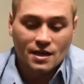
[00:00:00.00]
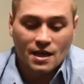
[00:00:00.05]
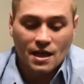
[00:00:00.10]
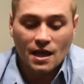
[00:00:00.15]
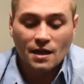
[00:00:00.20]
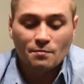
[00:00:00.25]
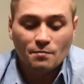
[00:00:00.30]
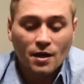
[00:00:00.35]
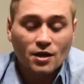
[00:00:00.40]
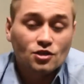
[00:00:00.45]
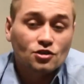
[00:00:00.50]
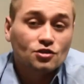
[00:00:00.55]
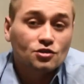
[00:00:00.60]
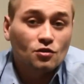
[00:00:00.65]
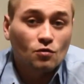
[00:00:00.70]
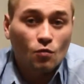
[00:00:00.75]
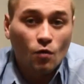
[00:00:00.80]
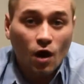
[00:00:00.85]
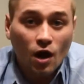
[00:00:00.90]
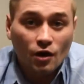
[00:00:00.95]
it measures
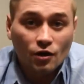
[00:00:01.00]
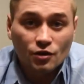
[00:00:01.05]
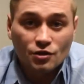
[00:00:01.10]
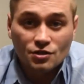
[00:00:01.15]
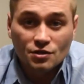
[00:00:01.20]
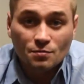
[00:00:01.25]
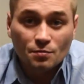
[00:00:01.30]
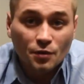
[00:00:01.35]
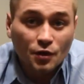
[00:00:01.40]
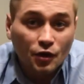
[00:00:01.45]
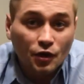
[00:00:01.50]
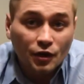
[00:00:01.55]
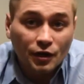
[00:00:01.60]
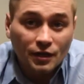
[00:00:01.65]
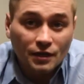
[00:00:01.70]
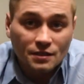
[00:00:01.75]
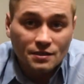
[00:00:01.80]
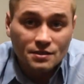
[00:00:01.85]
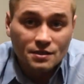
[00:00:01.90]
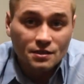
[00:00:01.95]
the water's
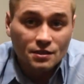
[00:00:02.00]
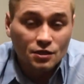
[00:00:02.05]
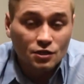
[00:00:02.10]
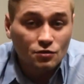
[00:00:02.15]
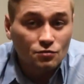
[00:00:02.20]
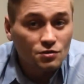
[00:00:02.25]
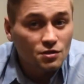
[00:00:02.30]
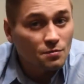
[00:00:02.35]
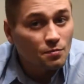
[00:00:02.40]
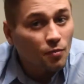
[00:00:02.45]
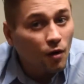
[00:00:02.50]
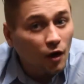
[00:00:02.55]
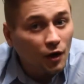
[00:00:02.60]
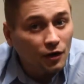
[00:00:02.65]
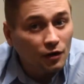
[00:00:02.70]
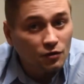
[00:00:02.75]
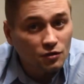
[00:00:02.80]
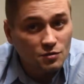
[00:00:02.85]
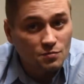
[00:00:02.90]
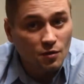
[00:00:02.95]
impurities using
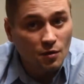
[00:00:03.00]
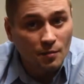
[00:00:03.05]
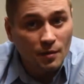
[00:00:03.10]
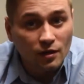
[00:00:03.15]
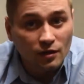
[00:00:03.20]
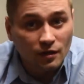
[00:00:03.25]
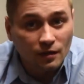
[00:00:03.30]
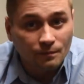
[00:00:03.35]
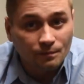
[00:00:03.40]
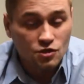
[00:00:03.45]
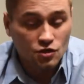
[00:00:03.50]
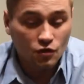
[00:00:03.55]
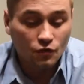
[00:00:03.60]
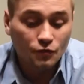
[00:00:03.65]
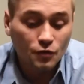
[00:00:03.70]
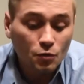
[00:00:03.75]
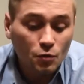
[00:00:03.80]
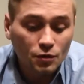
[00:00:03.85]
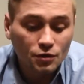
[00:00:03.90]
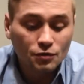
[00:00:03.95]
particles per million. So if
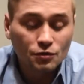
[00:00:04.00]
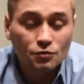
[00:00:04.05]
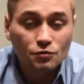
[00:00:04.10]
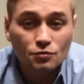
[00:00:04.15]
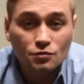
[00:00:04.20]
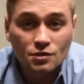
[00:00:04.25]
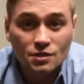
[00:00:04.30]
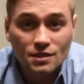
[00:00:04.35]
you were to use